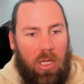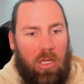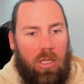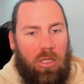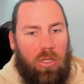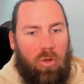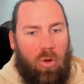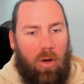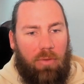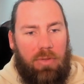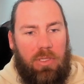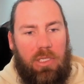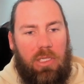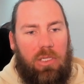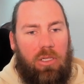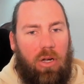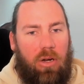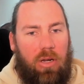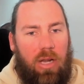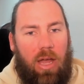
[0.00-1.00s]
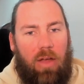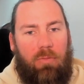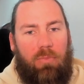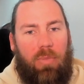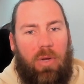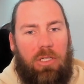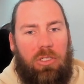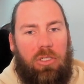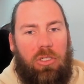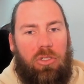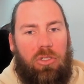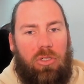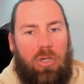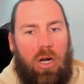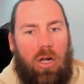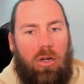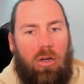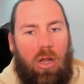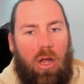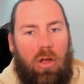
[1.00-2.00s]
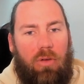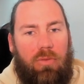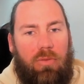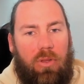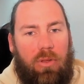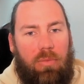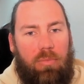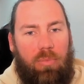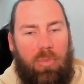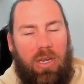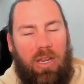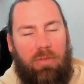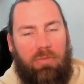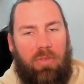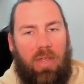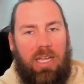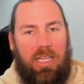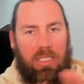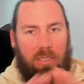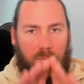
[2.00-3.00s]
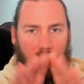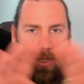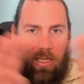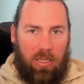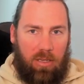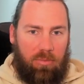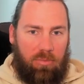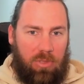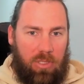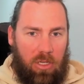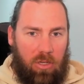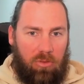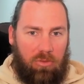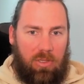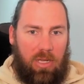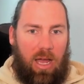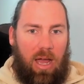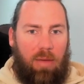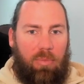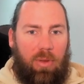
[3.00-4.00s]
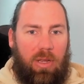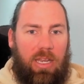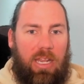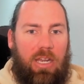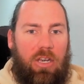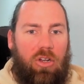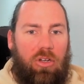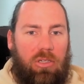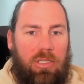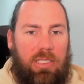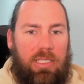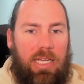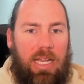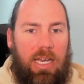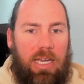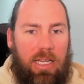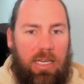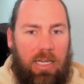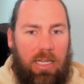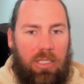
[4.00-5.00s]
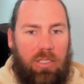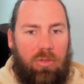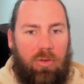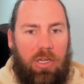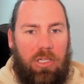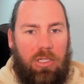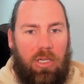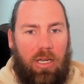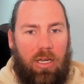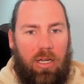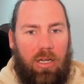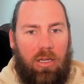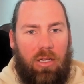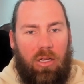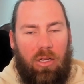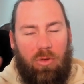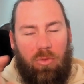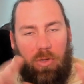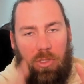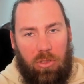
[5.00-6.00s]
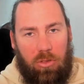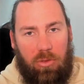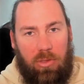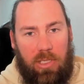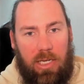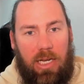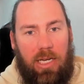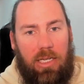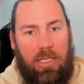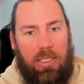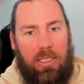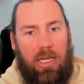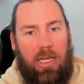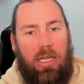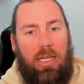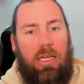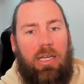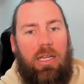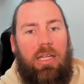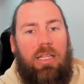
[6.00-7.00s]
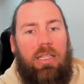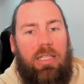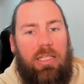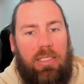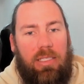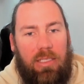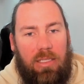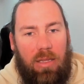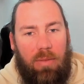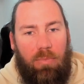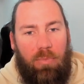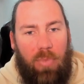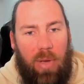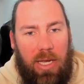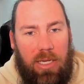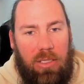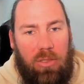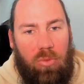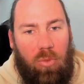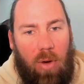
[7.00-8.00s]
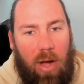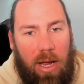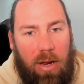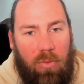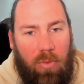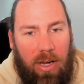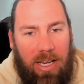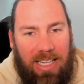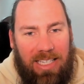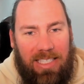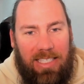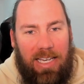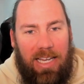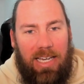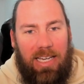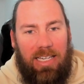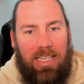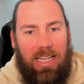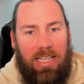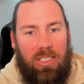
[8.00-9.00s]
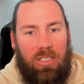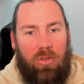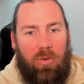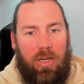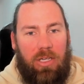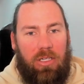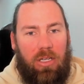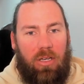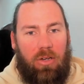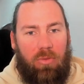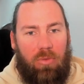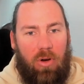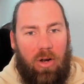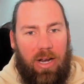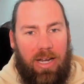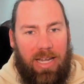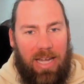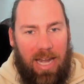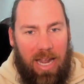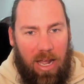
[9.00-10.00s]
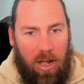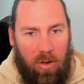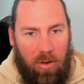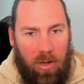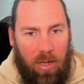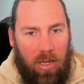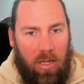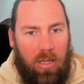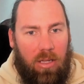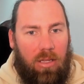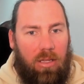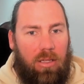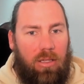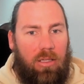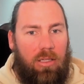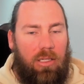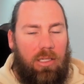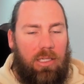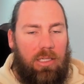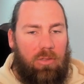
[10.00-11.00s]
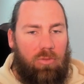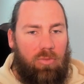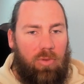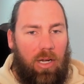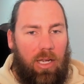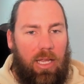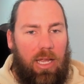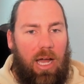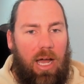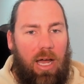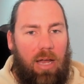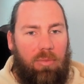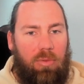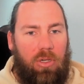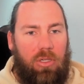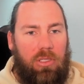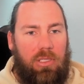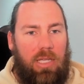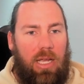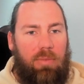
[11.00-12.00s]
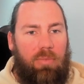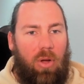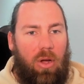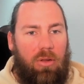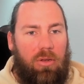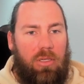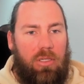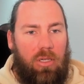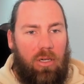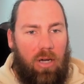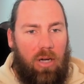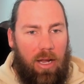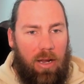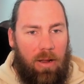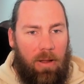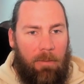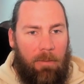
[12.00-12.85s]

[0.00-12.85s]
You obviously don't have much control over them, but if they split themselves up and they're not standing next to each other, which you'll see in a second, this is the best way. When they're standing next to each other right now, it's really hard because they both die.